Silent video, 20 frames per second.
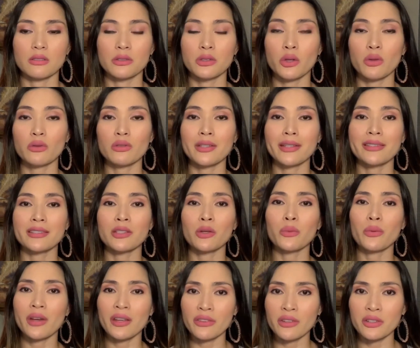don't let the
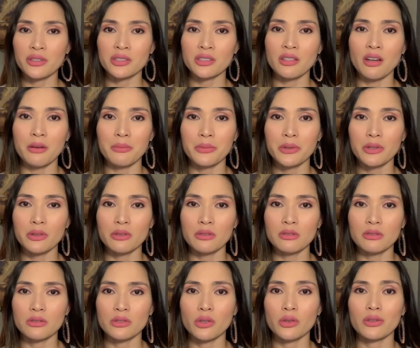weather stop you,
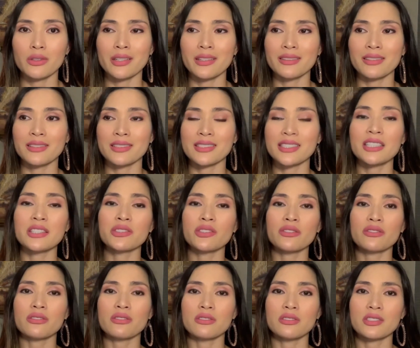don't let the
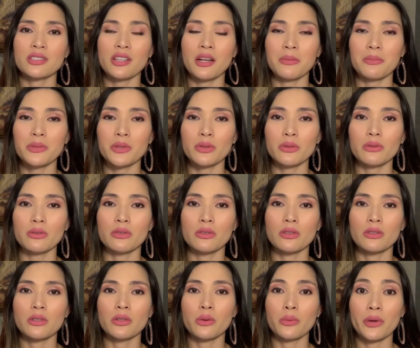season stop you.
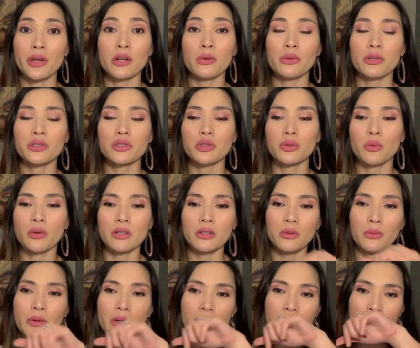Wear what you want to
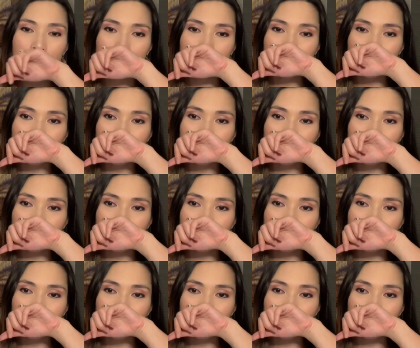wear.